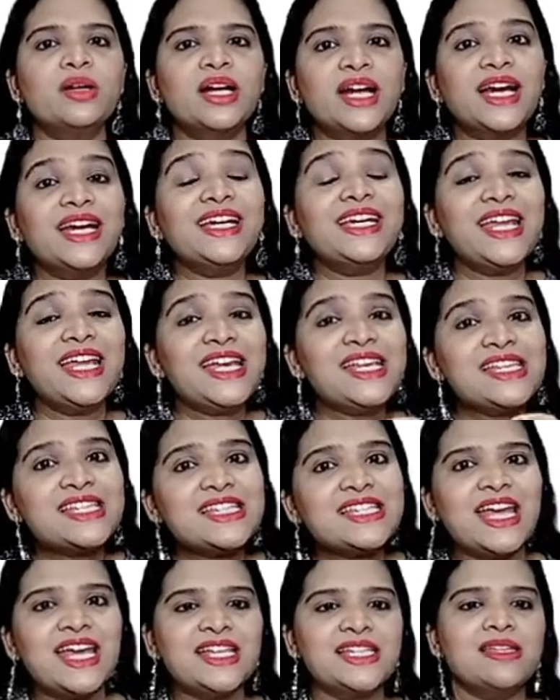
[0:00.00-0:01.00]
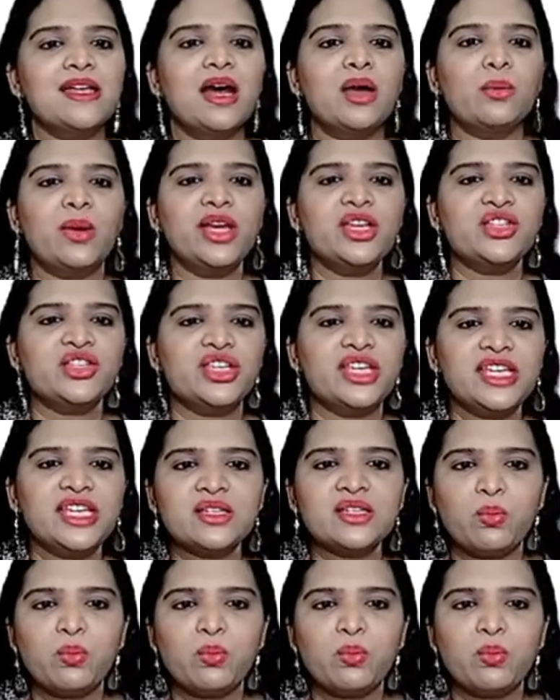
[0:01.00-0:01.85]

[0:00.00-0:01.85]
contains the SRY genes,